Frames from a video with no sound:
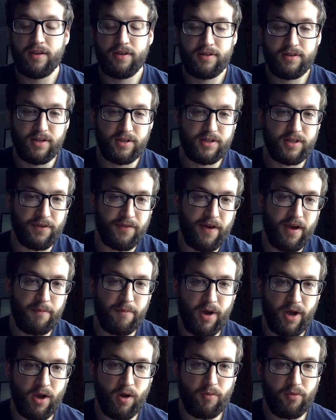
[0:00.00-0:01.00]
since I've had
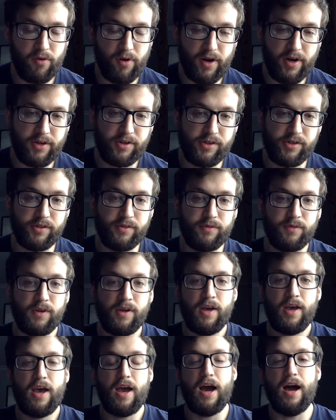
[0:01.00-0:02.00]
my operation,
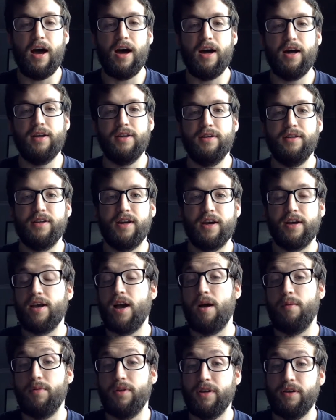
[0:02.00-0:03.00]
and I
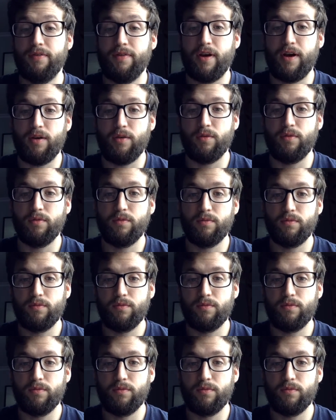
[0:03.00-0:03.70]
can't believe how